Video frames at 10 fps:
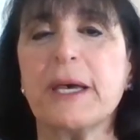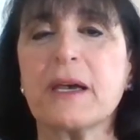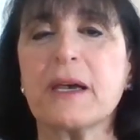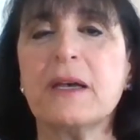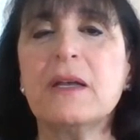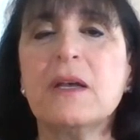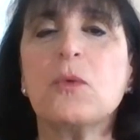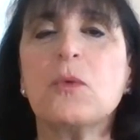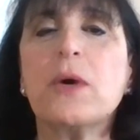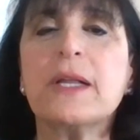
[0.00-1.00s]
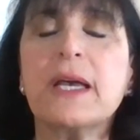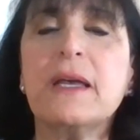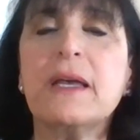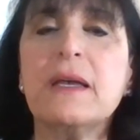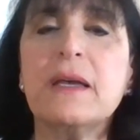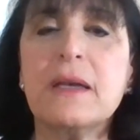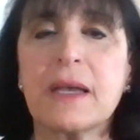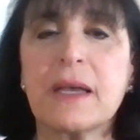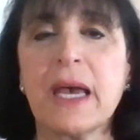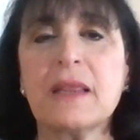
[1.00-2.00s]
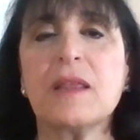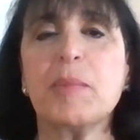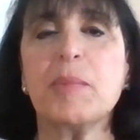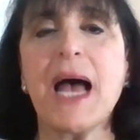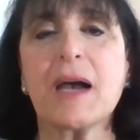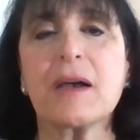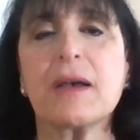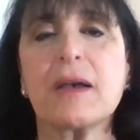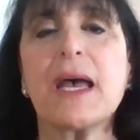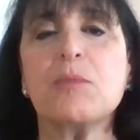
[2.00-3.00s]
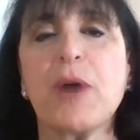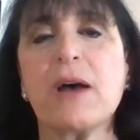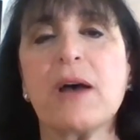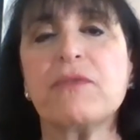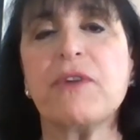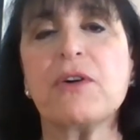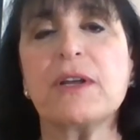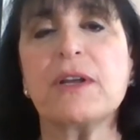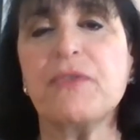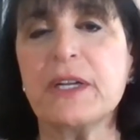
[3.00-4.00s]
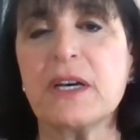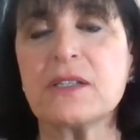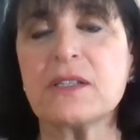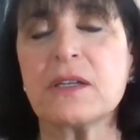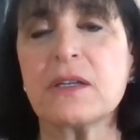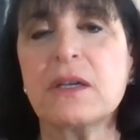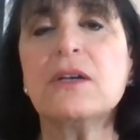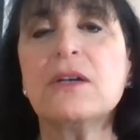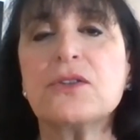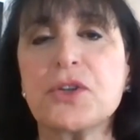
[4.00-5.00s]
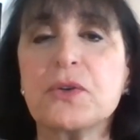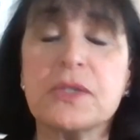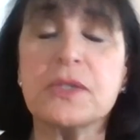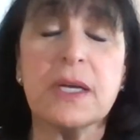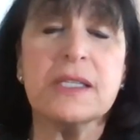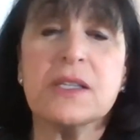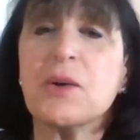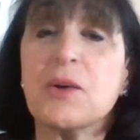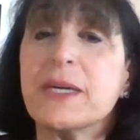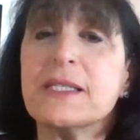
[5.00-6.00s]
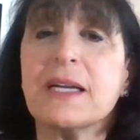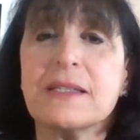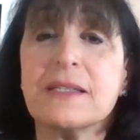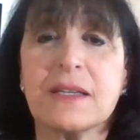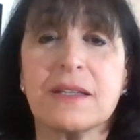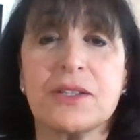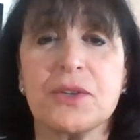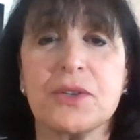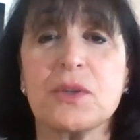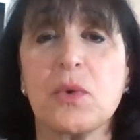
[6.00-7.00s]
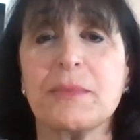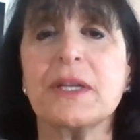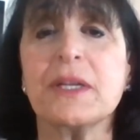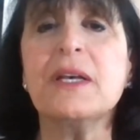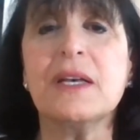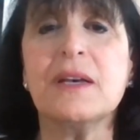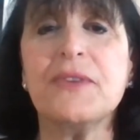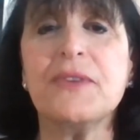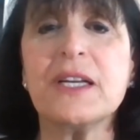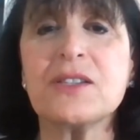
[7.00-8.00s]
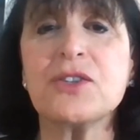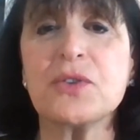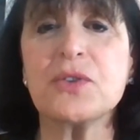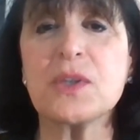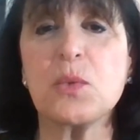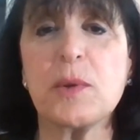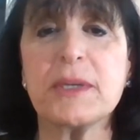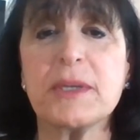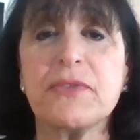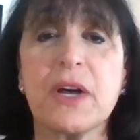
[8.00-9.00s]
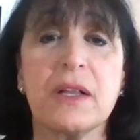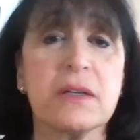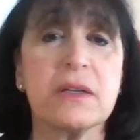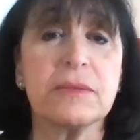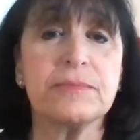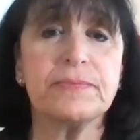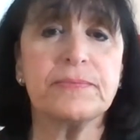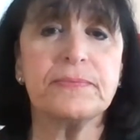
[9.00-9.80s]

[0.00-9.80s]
pick? Will he get the black and brown vote if he doesn't choose? He's already said he's going to choose a woman if he doesn't choose a woman of color.